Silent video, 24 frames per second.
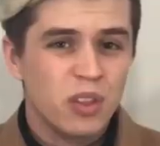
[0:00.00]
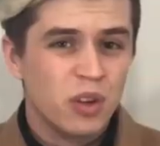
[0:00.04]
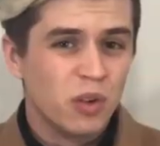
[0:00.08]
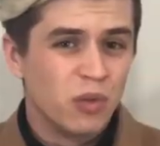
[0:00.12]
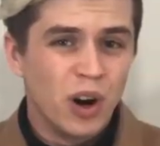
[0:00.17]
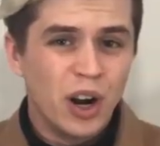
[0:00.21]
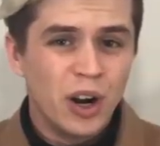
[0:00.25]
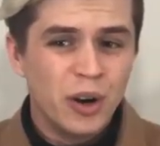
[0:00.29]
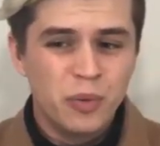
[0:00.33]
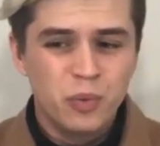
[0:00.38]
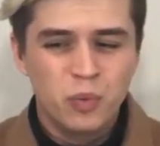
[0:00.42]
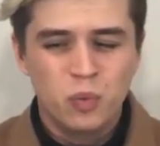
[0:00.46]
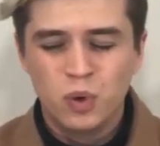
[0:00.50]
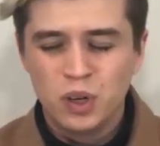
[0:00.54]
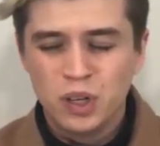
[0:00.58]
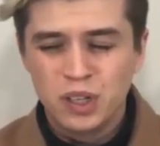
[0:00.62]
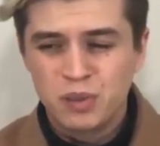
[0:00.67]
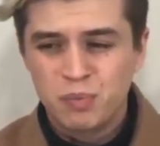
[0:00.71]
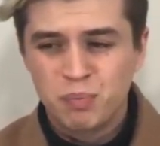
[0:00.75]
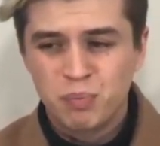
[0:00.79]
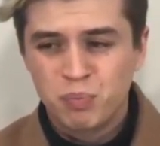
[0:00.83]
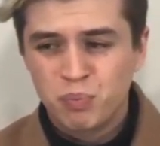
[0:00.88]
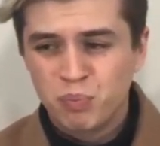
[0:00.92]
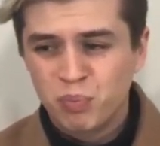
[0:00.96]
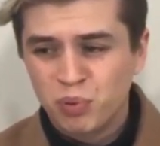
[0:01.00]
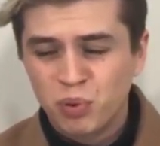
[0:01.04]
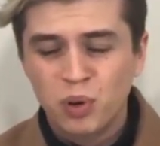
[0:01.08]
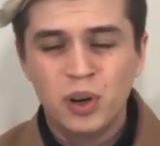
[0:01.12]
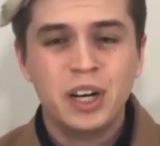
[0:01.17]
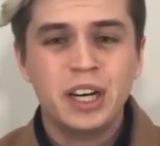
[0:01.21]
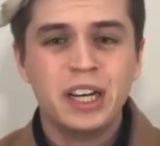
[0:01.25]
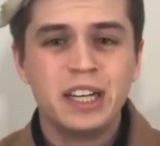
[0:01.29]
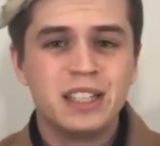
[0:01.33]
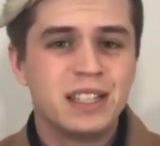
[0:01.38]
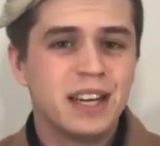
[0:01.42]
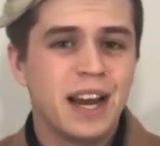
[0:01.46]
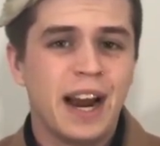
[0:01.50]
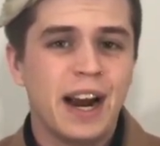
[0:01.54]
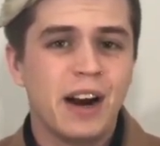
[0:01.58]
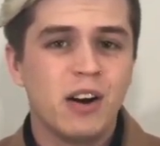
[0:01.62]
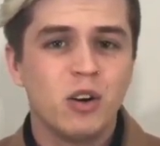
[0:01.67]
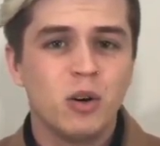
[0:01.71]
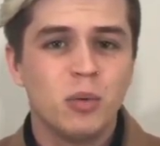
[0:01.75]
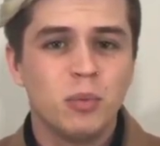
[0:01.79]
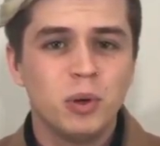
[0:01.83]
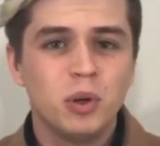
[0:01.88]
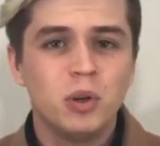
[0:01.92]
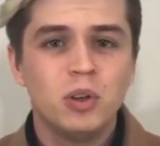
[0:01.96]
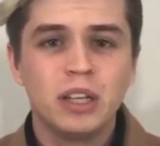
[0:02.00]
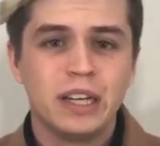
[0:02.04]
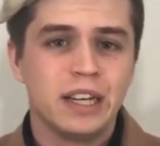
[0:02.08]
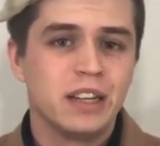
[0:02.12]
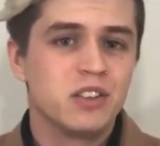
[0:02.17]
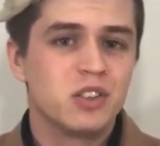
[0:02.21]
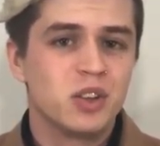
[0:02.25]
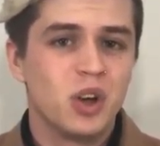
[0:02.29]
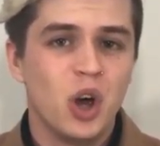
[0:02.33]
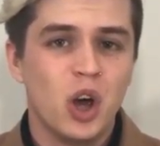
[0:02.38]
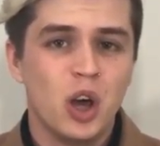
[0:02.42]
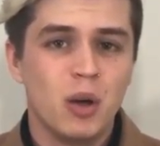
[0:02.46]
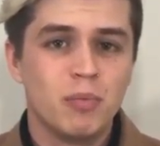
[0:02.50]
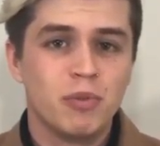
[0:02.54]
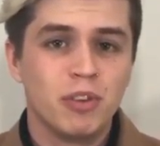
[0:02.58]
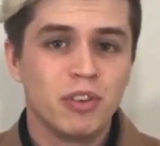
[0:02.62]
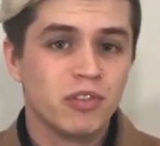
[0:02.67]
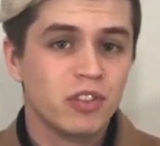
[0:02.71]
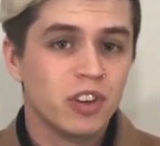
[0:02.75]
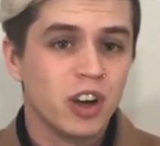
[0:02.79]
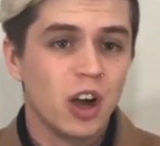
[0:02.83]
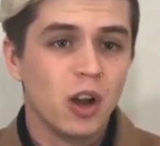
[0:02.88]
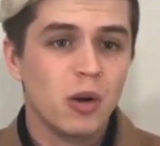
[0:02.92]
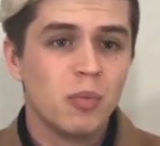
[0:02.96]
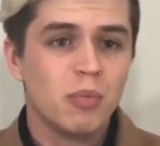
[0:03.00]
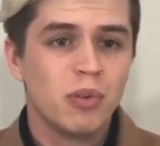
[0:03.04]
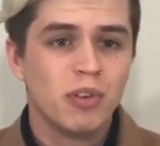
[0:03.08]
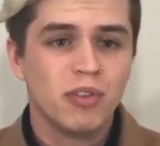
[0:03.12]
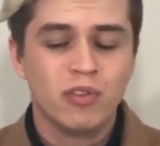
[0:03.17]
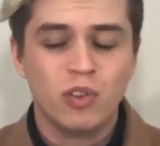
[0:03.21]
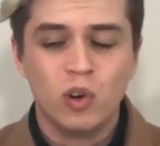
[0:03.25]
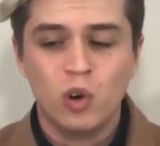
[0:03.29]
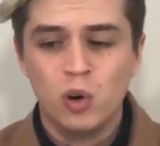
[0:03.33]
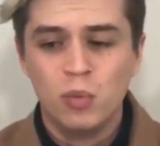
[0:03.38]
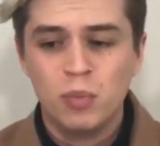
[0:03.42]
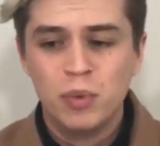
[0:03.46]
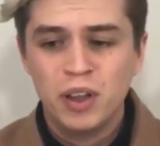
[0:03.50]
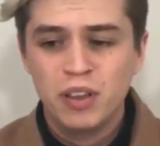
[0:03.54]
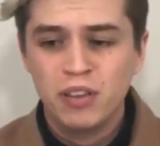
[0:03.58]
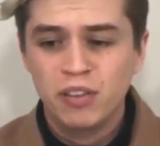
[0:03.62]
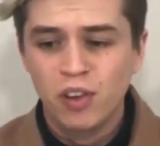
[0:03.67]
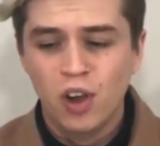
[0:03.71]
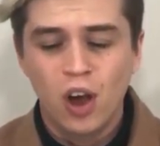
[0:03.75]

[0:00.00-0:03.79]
The run was pretty terrible in terms of gun performance.